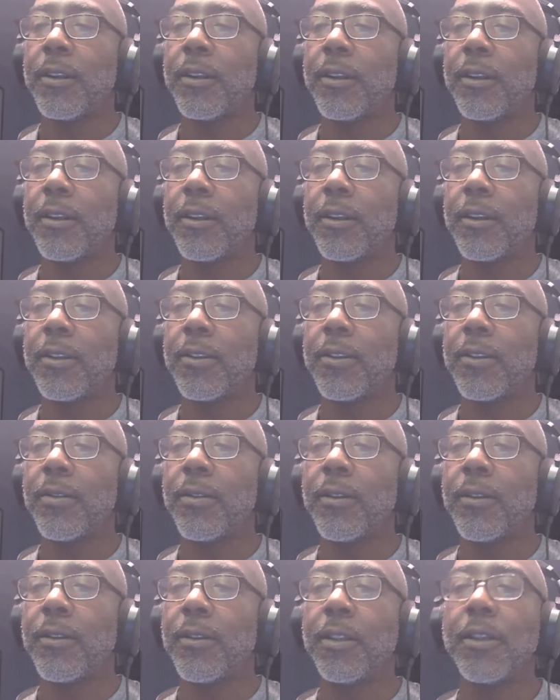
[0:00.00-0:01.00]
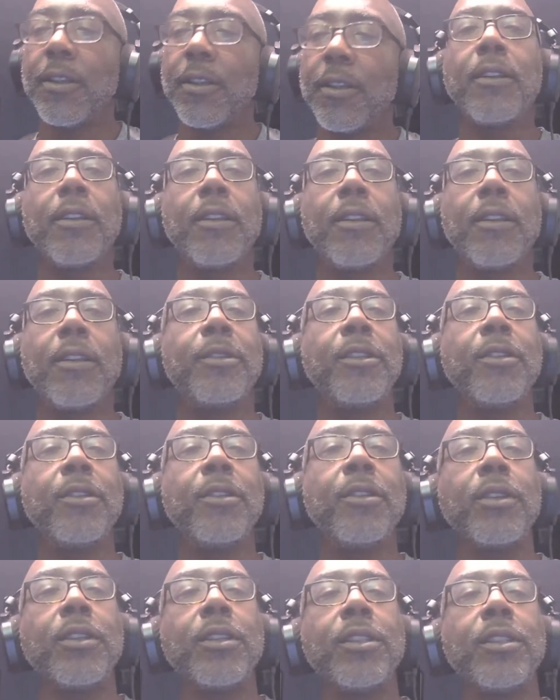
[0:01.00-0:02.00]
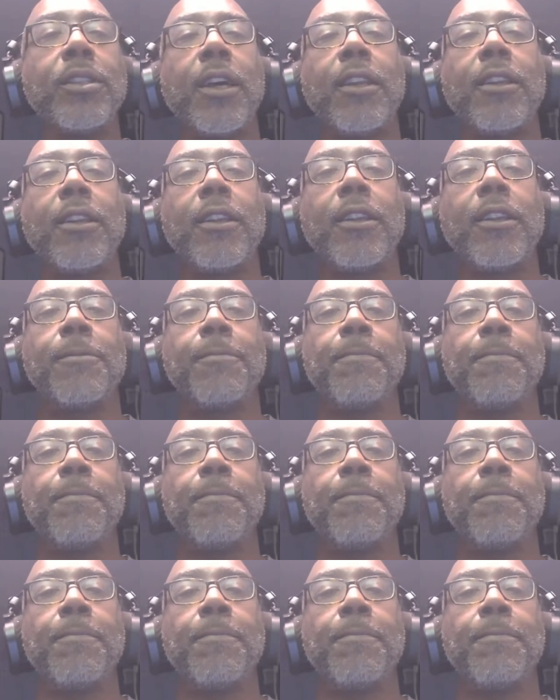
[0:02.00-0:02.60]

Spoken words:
I do this here. Let me see where the chat is.